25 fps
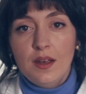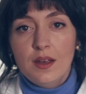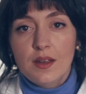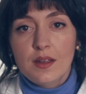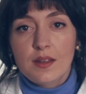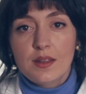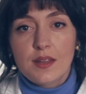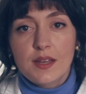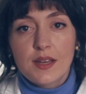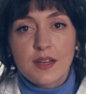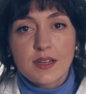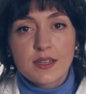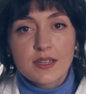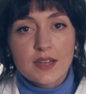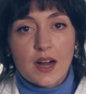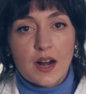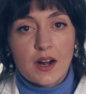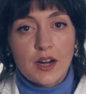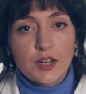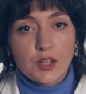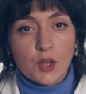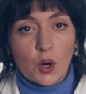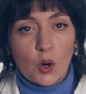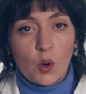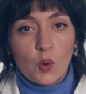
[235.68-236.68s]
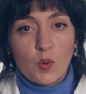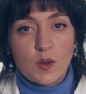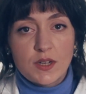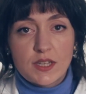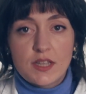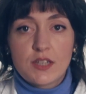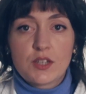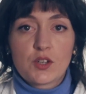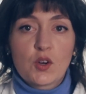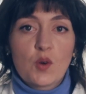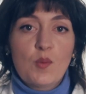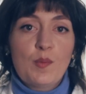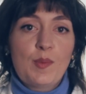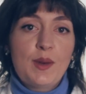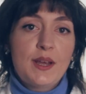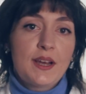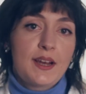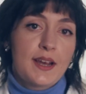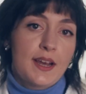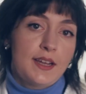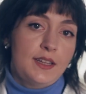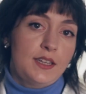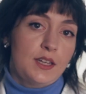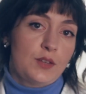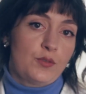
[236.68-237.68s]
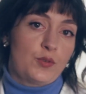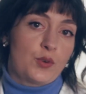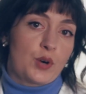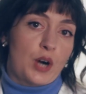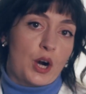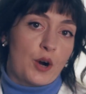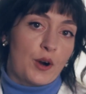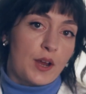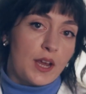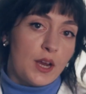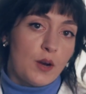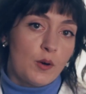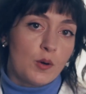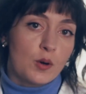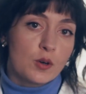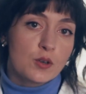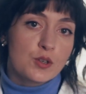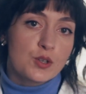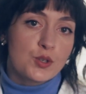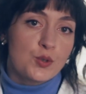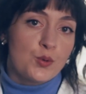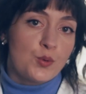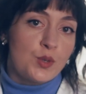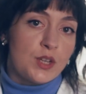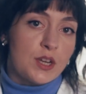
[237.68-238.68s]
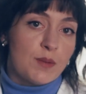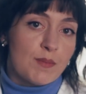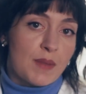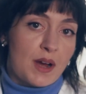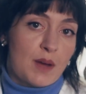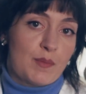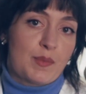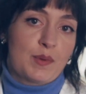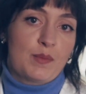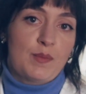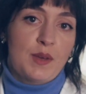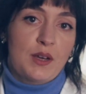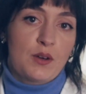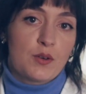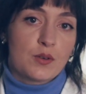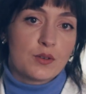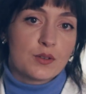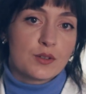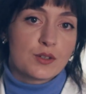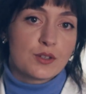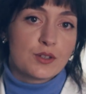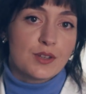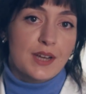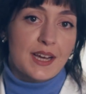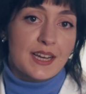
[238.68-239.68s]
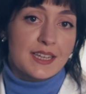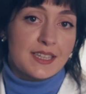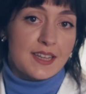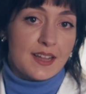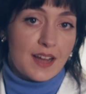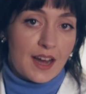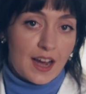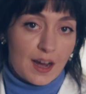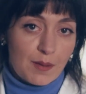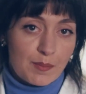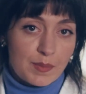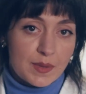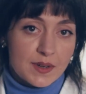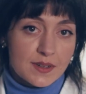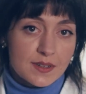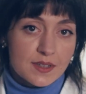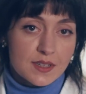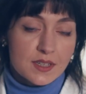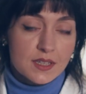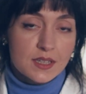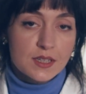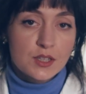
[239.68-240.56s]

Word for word: Things aren't always this complicated for our heroes to team up because, as it happens,